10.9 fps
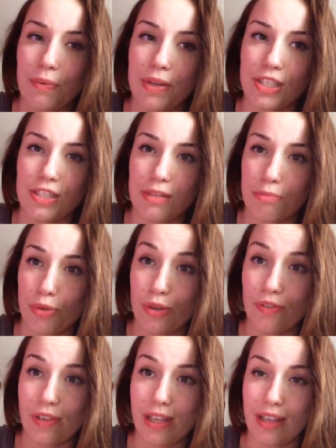which is
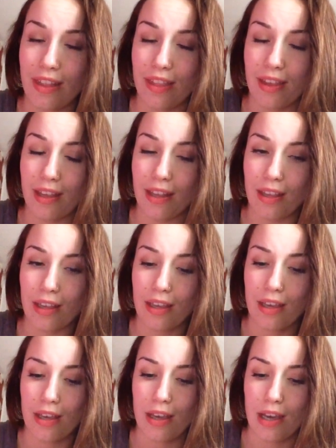improving, I think.
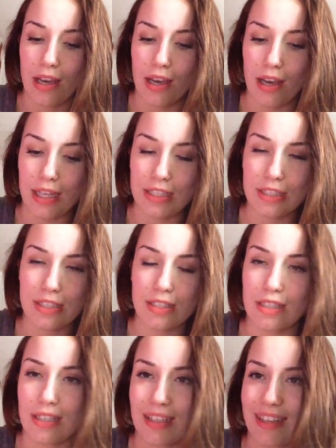I'm
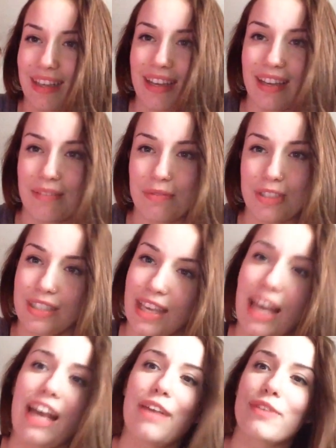just
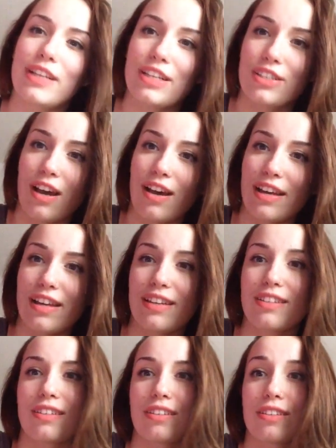getting really
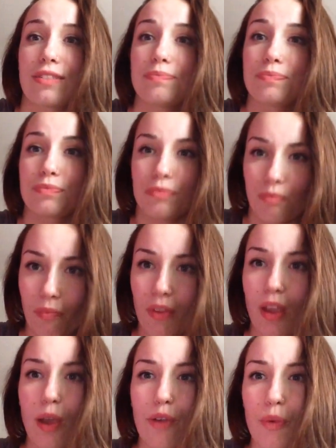tired and
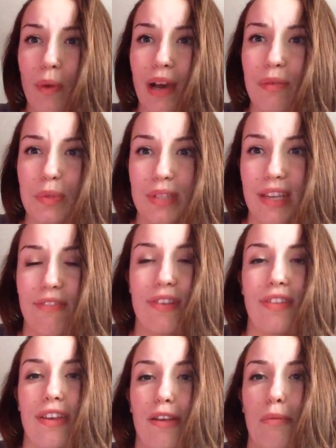overwhelmed with
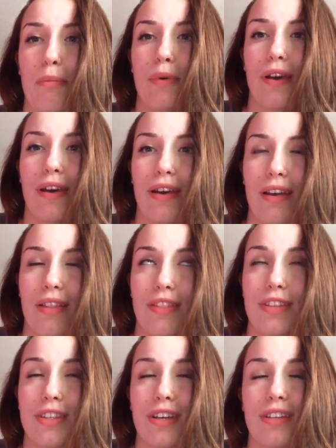everything, but the
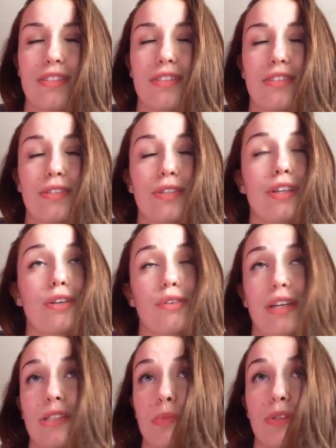dancers look
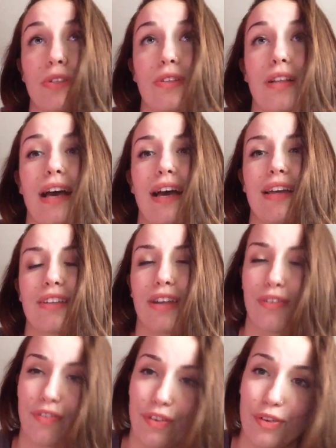incredible and I
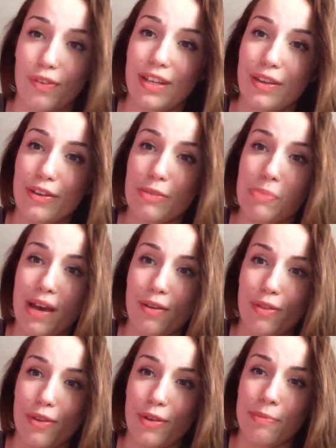feel really good about
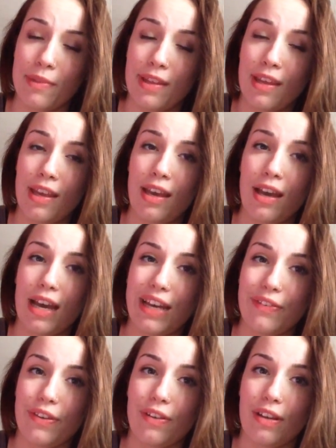them. I
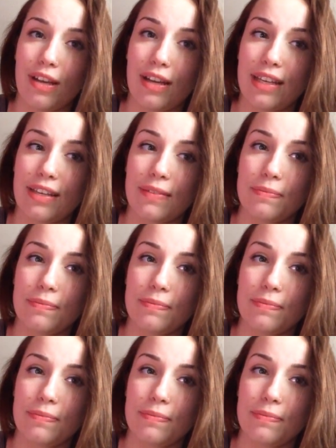feel like